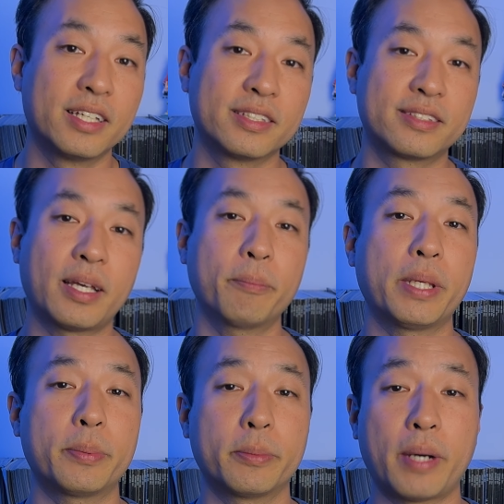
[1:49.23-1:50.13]
Some
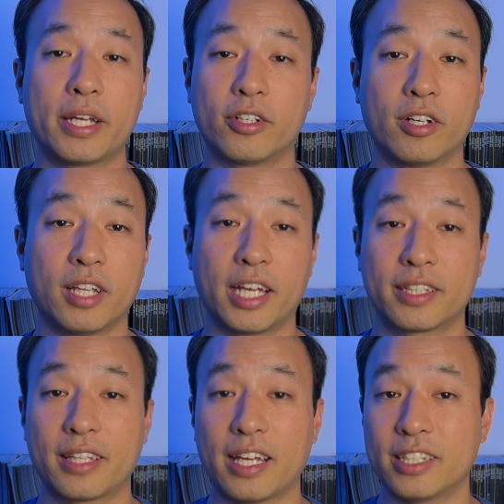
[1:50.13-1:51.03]
people might not
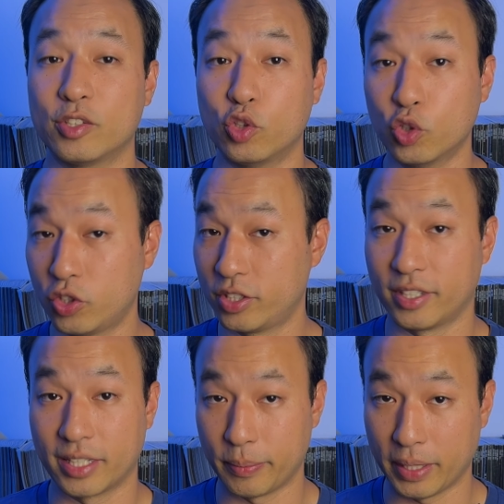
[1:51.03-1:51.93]
like that it uses
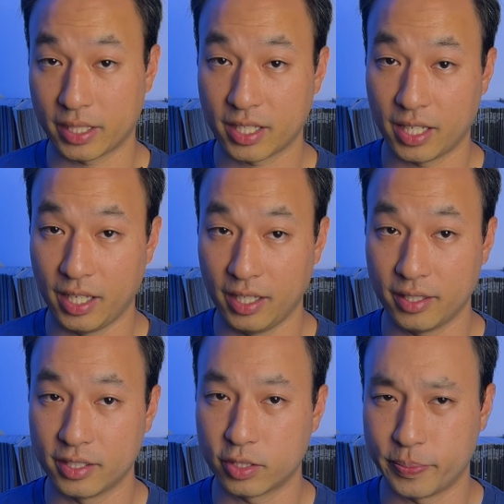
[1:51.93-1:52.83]
a gimmick card,
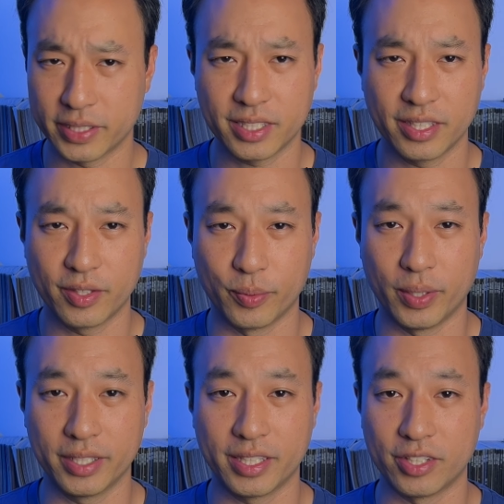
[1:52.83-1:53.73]
especially the
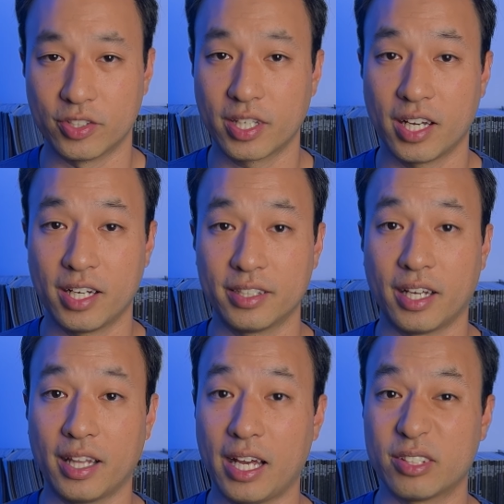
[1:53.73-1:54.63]
one that you can't
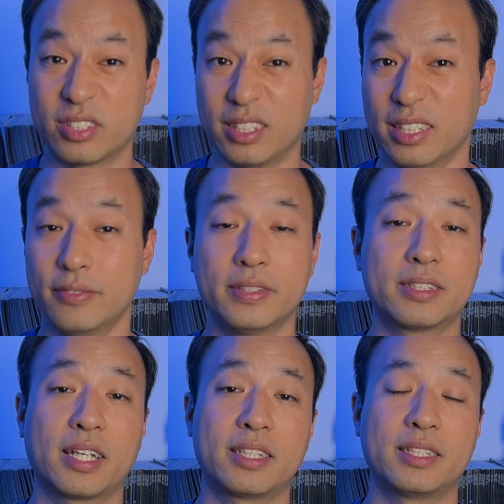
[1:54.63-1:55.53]
allow to live
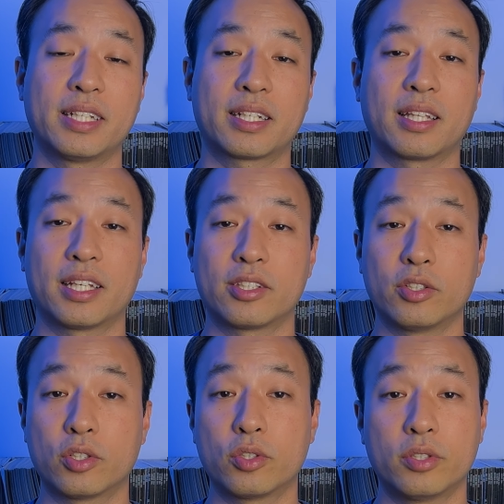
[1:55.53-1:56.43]
inside the deck like
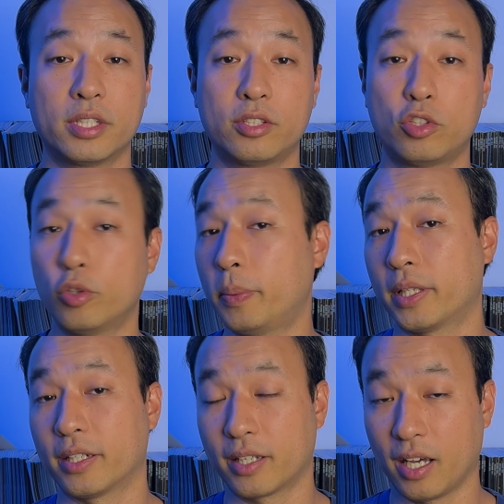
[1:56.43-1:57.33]
you could a
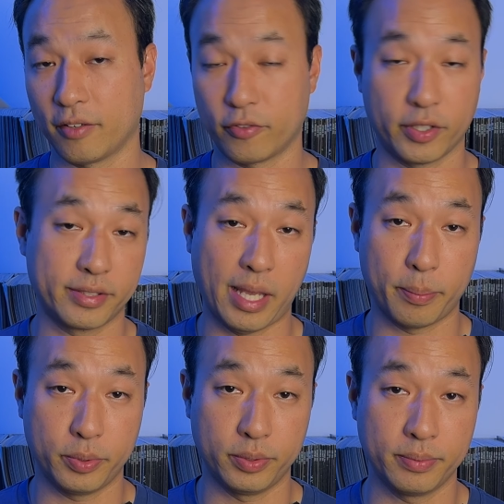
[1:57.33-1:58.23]
duplicate card, for
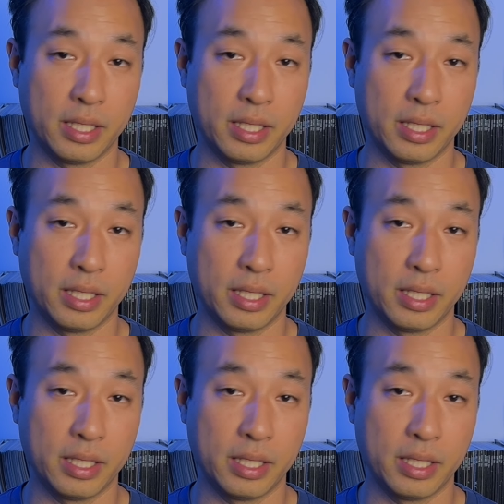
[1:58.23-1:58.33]
example.